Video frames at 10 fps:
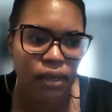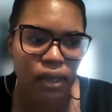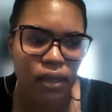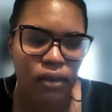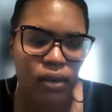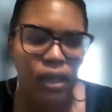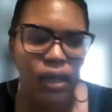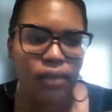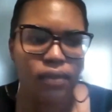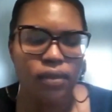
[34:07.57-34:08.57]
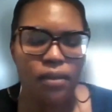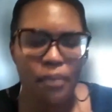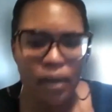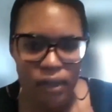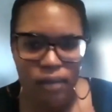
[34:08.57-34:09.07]
And the
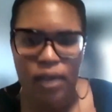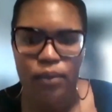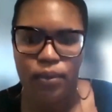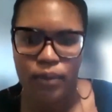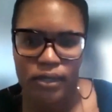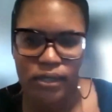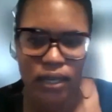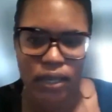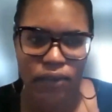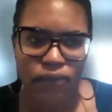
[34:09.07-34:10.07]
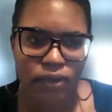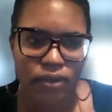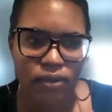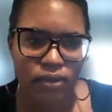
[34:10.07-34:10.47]
money that we received,